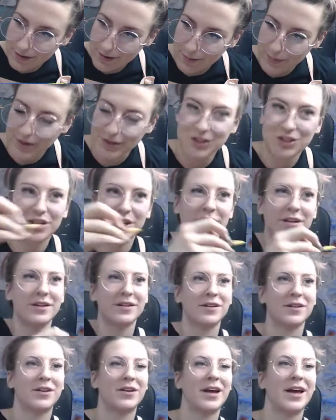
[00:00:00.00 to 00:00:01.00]
My shaky
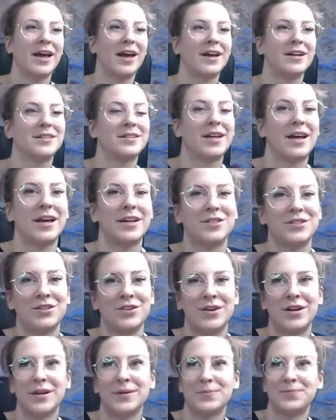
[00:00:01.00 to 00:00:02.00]
little hands can't do
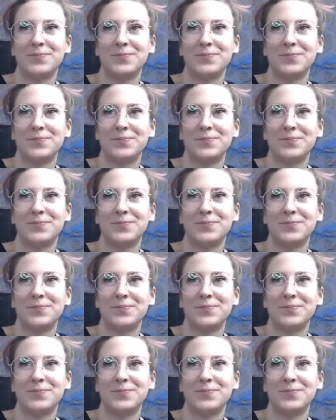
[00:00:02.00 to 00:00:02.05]
it.